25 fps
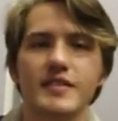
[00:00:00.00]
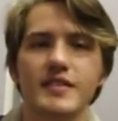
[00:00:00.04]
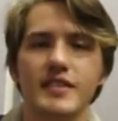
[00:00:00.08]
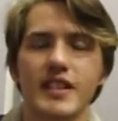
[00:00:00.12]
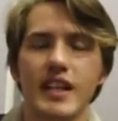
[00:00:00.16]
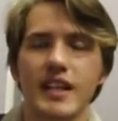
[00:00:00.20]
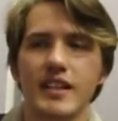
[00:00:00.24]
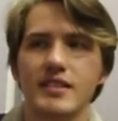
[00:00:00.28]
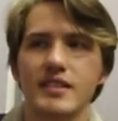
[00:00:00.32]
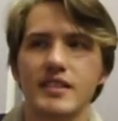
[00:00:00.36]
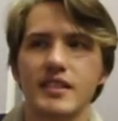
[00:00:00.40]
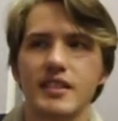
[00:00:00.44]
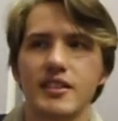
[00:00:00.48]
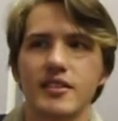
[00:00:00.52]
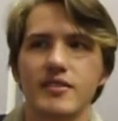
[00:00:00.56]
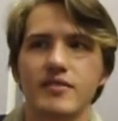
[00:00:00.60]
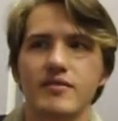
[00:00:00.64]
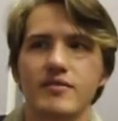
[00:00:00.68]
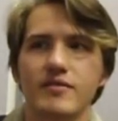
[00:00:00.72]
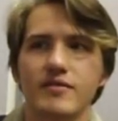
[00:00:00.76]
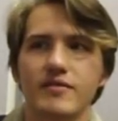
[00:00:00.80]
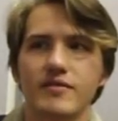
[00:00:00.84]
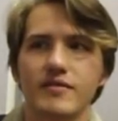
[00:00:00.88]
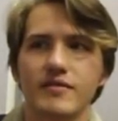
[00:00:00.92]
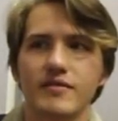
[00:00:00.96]
That's it,
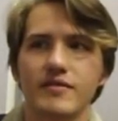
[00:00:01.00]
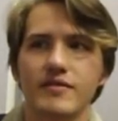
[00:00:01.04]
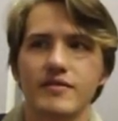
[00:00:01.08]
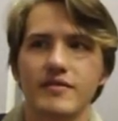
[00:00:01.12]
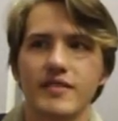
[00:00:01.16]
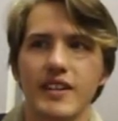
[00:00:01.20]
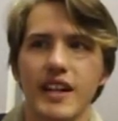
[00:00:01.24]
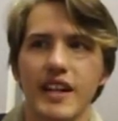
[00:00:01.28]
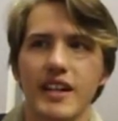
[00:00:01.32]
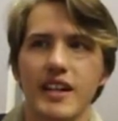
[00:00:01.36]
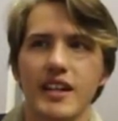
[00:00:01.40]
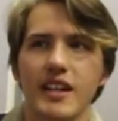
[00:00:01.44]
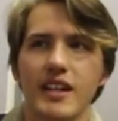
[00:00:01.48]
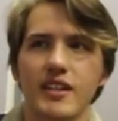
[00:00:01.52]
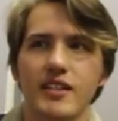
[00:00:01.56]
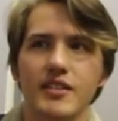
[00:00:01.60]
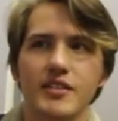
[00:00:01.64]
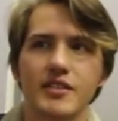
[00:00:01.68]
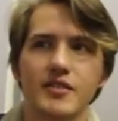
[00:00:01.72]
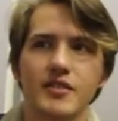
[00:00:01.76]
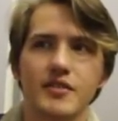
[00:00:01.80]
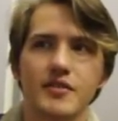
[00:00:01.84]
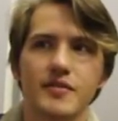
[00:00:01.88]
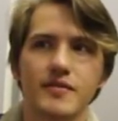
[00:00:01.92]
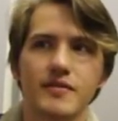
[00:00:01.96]
I
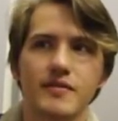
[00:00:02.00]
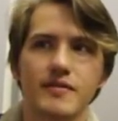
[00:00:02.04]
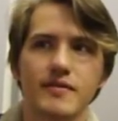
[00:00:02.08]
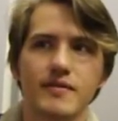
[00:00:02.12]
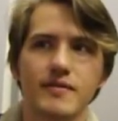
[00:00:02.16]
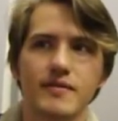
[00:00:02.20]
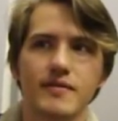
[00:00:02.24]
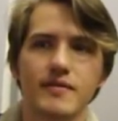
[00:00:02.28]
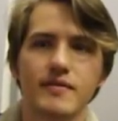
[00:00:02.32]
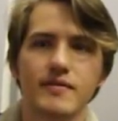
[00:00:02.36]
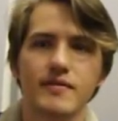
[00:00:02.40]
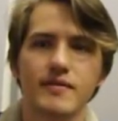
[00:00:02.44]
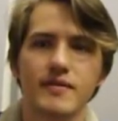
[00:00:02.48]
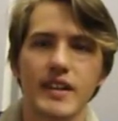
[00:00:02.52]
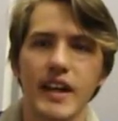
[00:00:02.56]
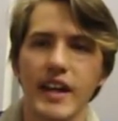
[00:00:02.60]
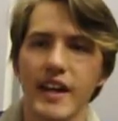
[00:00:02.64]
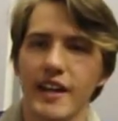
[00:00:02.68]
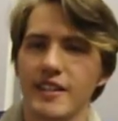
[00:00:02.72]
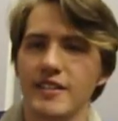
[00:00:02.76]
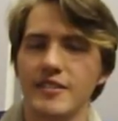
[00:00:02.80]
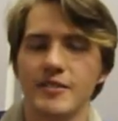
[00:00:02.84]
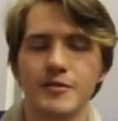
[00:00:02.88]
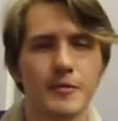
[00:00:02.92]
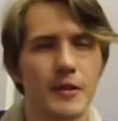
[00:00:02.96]
guess.
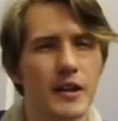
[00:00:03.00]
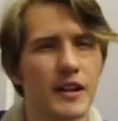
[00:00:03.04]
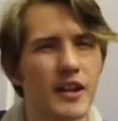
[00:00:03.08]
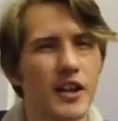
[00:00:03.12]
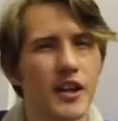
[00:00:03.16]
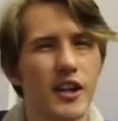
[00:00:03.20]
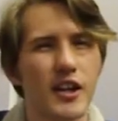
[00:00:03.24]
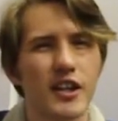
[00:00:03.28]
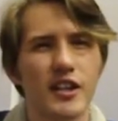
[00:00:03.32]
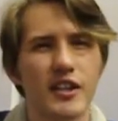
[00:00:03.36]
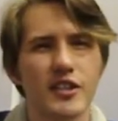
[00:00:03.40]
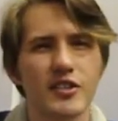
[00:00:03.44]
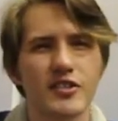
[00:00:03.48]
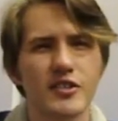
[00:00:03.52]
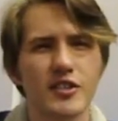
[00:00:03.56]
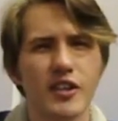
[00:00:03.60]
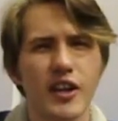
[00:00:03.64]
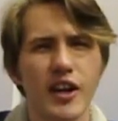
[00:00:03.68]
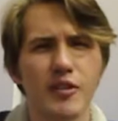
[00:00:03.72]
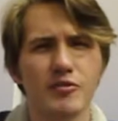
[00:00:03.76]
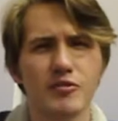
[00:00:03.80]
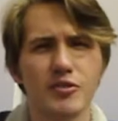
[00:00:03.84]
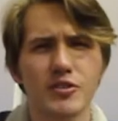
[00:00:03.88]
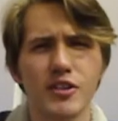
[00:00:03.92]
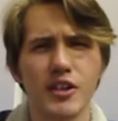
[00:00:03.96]
And
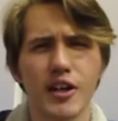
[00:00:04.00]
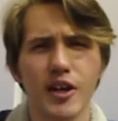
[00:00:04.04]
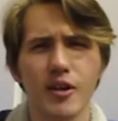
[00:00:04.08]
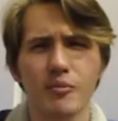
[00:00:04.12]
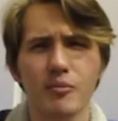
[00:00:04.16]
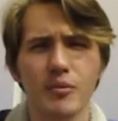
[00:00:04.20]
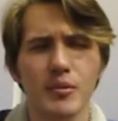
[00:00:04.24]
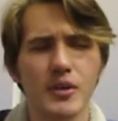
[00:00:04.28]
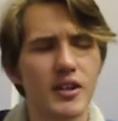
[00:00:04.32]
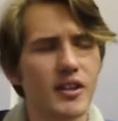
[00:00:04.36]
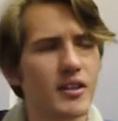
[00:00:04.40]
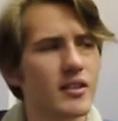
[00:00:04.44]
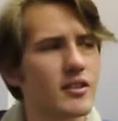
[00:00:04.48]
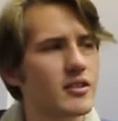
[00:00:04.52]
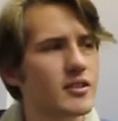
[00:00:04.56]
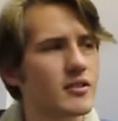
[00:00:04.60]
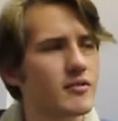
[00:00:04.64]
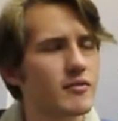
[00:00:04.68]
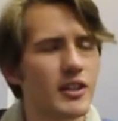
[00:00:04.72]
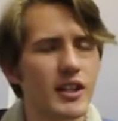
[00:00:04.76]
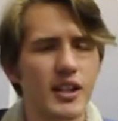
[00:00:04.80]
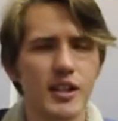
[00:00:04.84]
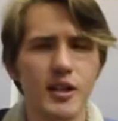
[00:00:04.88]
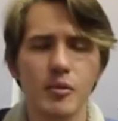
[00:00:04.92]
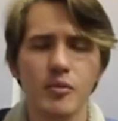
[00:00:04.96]
after not being
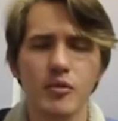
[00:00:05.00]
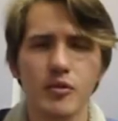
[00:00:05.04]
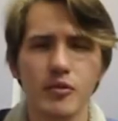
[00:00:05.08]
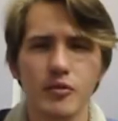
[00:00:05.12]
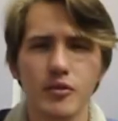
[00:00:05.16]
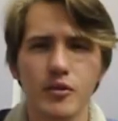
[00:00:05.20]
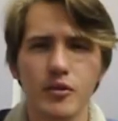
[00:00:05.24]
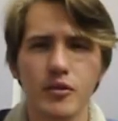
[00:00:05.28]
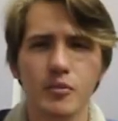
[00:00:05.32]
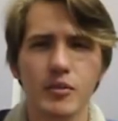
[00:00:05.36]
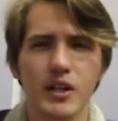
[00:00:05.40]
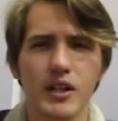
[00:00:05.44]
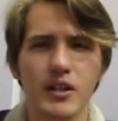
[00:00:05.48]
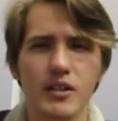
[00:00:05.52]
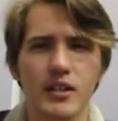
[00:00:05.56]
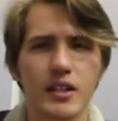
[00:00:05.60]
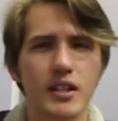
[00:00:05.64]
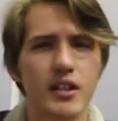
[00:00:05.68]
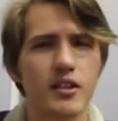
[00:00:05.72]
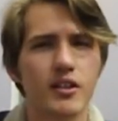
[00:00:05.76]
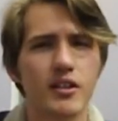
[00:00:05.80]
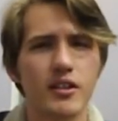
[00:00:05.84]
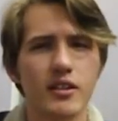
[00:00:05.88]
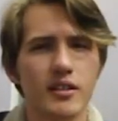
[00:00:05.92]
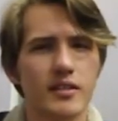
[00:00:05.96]
on camera for about a
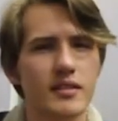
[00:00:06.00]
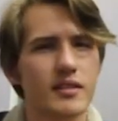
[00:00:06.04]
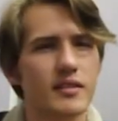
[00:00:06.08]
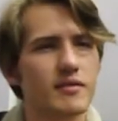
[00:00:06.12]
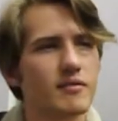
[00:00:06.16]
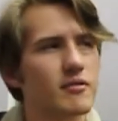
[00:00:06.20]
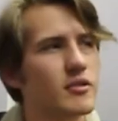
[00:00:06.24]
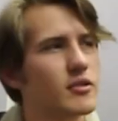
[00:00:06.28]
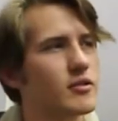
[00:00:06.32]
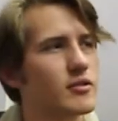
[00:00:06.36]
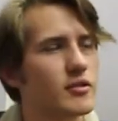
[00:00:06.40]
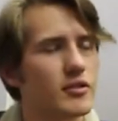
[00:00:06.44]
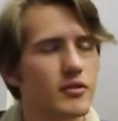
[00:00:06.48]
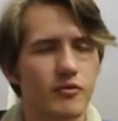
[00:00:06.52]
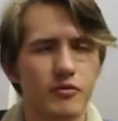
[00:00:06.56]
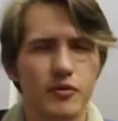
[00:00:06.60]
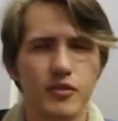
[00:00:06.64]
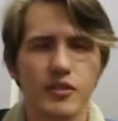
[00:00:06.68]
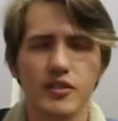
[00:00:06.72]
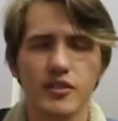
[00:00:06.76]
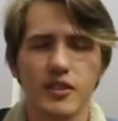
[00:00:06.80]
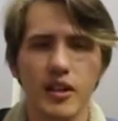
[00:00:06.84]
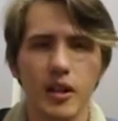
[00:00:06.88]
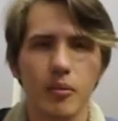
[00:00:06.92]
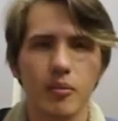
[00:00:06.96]
year,
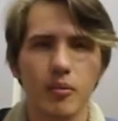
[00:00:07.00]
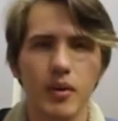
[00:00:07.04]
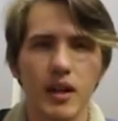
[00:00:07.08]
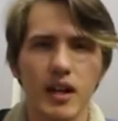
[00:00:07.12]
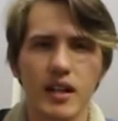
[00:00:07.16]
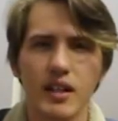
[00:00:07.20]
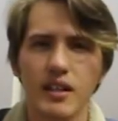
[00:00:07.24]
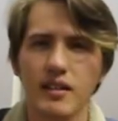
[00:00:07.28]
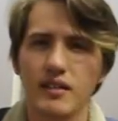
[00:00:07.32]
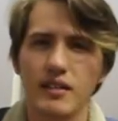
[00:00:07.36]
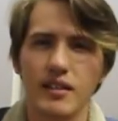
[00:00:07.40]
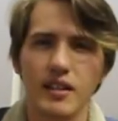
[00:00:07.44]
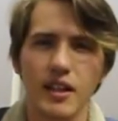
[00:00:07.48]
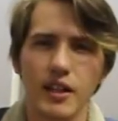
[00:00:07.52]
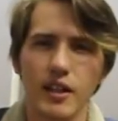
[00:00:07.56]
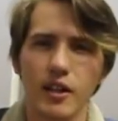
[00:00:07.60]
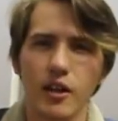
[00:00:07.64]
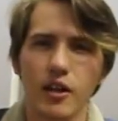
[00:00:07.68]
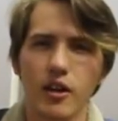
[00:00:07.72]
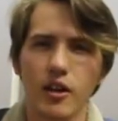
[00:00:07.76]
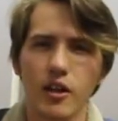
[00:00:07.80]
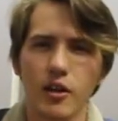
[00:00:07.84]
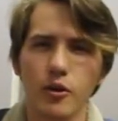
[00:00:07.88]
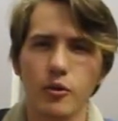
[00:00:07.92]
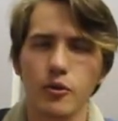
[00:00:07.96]
first time back, it's kind
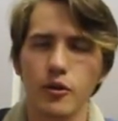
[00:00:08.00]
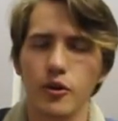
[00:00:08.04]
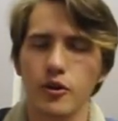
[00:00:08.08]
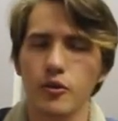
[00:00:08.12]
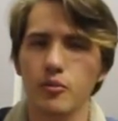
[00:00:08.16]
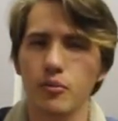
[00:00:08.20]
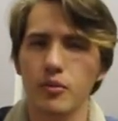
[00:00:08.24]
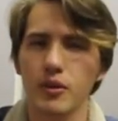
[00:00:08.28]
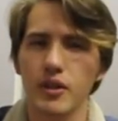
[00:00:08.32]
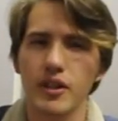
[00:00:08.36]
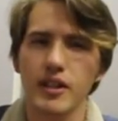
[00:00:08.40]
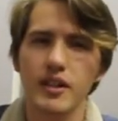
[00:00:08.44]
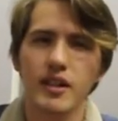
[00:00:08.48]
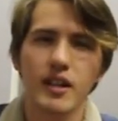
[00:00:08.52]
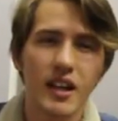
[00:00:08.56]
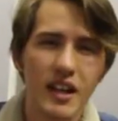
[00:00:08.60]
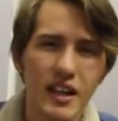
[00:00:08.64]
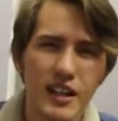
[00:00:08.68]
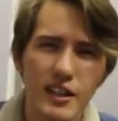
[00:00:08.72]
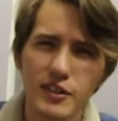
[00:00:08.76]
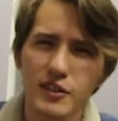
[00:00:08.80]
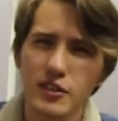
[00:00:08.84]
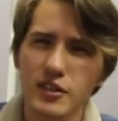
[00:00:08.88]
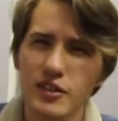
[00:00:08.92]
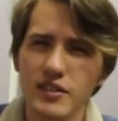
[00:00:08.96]
of awkward, but
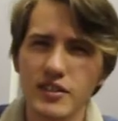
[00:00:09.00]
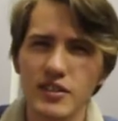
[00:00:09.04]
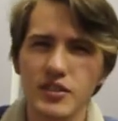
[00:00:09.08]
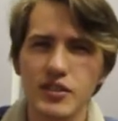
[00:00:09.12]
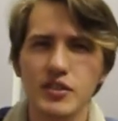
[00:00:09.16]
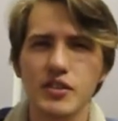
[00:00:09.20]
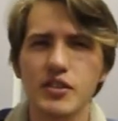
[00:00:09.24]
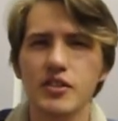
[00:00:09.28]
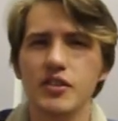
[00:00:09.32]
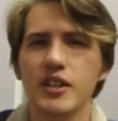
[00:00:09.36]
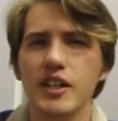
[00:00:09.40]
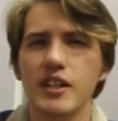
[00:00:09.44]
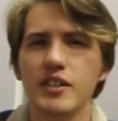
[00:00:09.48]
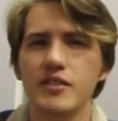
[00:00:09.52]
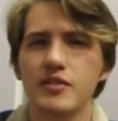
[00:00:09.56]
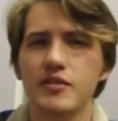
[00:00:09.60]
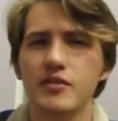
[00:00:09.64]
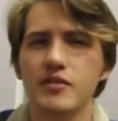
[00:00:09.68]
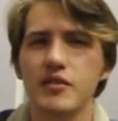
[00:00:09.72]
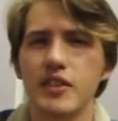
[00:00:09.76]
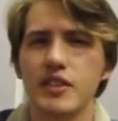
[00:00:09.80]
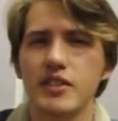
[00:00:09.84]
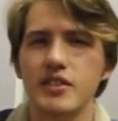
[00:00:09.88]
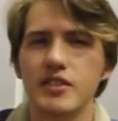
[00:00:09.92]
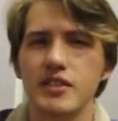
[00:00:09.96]
it's good to see your guys'
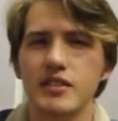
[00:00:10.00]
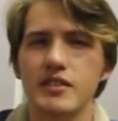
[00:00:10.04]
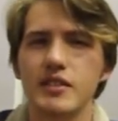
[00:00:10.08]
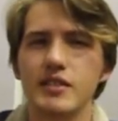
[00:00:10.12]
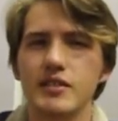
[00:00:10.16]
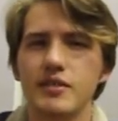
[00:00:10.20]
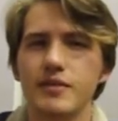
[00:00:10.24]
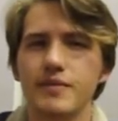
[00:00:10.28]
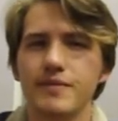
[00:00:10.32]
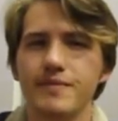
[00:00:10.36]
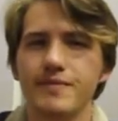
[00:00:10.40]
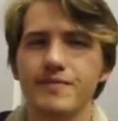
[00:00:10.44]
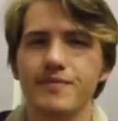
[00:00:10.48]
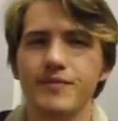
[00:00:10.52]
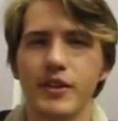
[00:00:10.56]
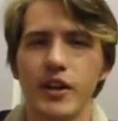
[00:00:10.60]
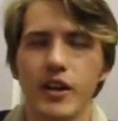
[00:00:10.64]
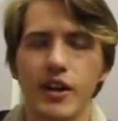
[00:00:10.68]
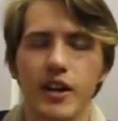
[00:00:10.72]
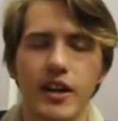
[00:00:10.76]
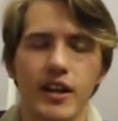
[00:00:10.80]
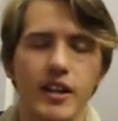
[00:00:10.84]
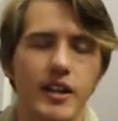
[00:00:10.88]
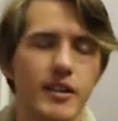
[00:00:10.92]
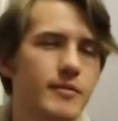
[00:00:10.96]
faces.
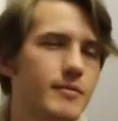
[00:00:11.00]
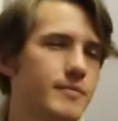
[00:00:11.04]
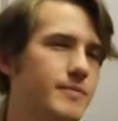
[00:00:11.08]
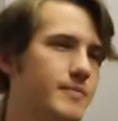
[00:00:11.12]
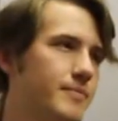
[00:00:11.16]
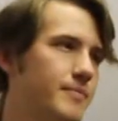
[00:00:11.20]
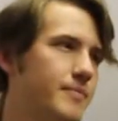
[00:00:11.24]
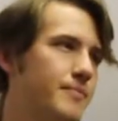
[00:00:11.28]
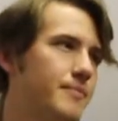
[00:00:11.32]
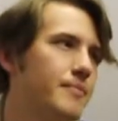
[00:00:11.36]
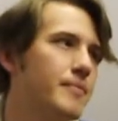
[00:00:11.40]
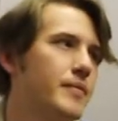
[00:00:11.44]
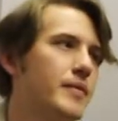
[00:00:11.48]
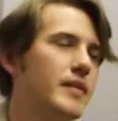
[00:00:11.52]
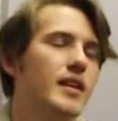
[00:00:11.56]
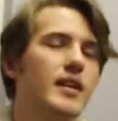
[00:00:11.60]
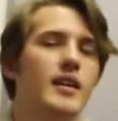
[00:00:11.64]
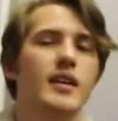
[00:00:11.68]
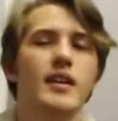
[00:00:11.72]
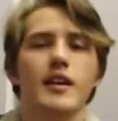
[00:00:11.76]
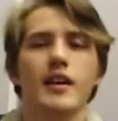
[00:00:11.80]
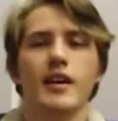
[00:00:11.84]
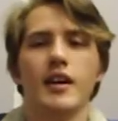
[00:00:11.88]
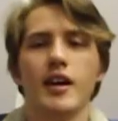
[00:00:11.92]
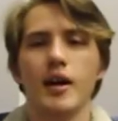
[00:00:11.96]
All right,
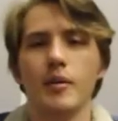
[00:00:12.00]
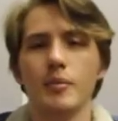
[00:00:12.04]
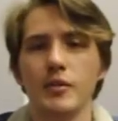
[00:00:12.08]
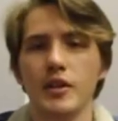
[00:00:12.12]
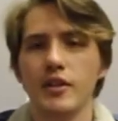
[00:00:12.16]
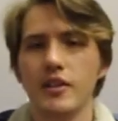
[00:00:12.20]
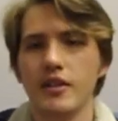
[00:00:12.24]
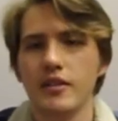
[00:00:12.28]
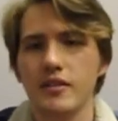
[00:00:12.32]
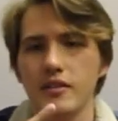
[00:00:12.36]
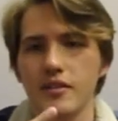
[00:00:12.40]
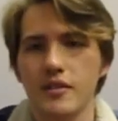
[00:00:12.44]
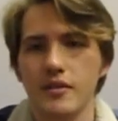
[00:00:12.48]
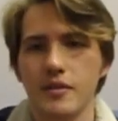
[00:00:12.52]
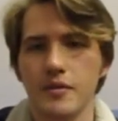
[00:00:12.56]
I'm gonna